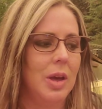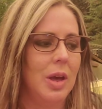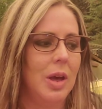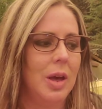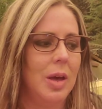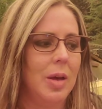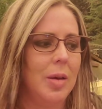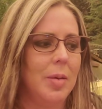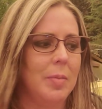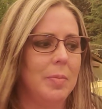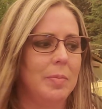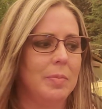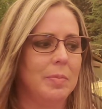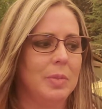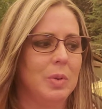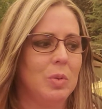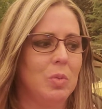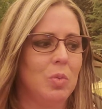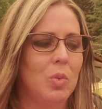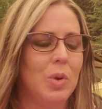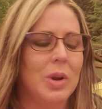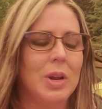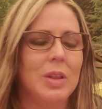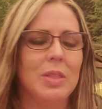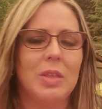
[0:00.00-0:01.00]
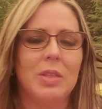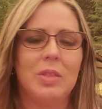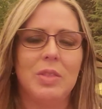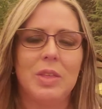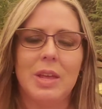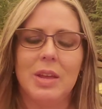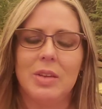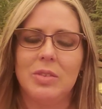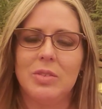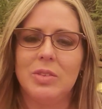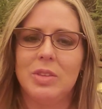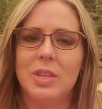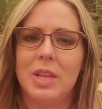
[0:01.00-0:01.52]
Um, one of the
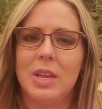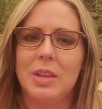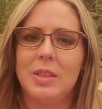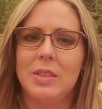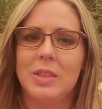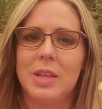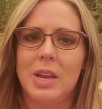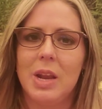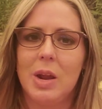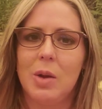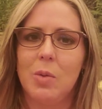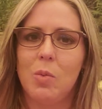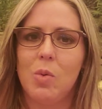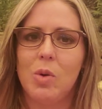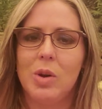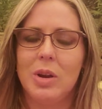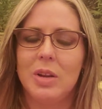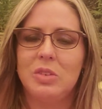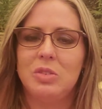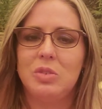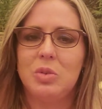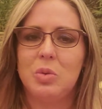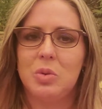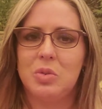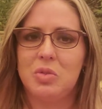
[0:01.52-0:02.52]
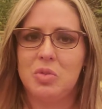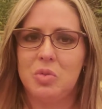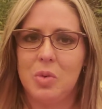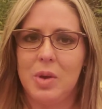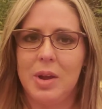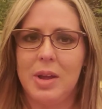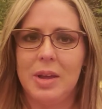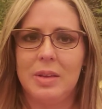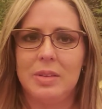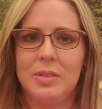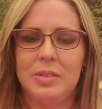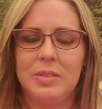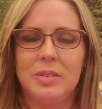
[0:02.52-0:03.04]
things that, that I wanted to
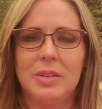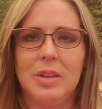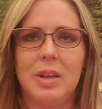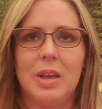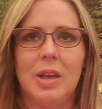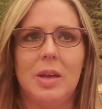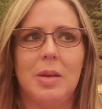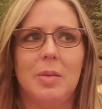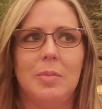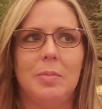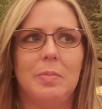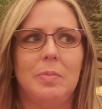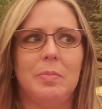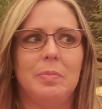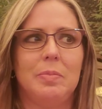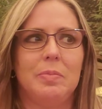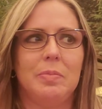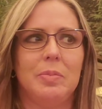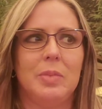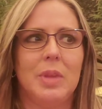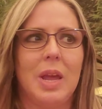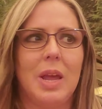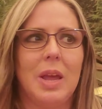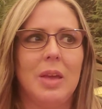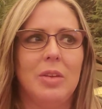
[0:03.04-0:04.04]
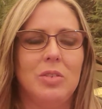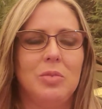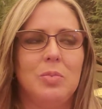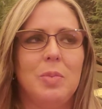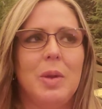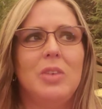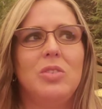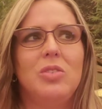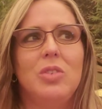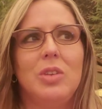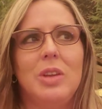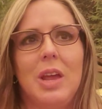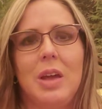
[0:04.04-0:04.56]
address, um,
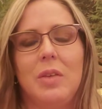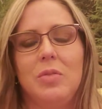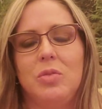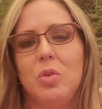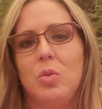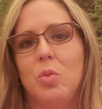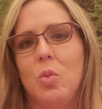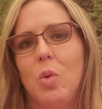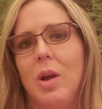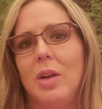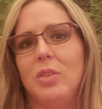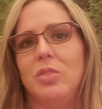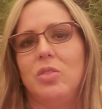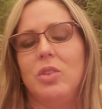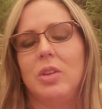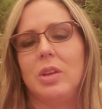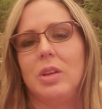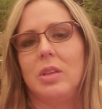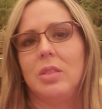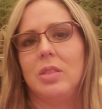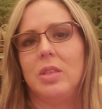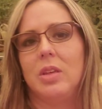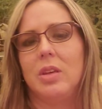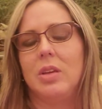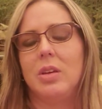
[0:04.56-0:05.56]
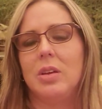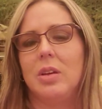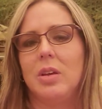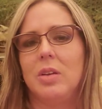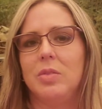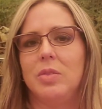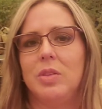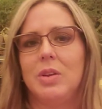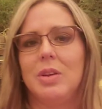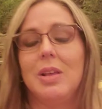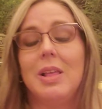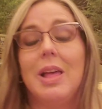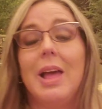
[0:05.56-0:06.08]
especially after watching the,
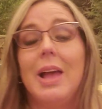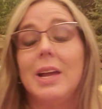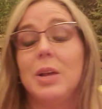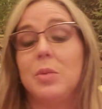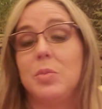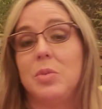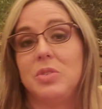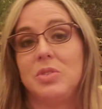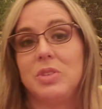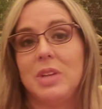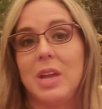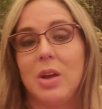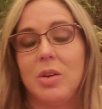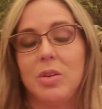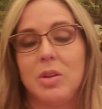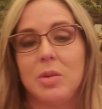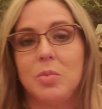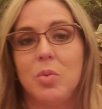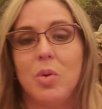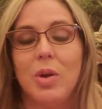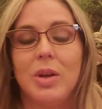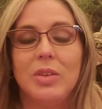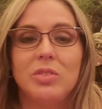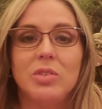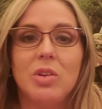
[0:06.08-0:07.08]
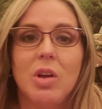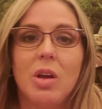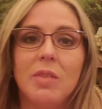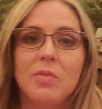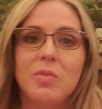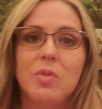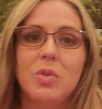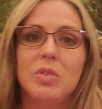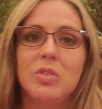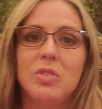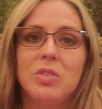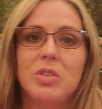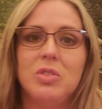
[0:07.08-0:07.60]
the Clackamas County press
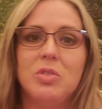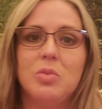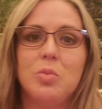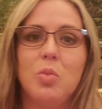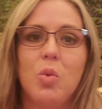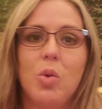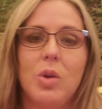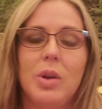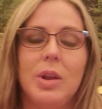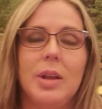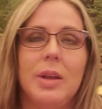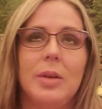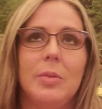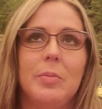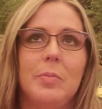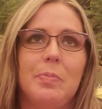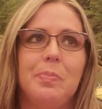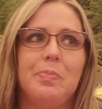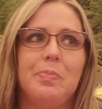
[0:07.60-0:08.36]
conference this morning,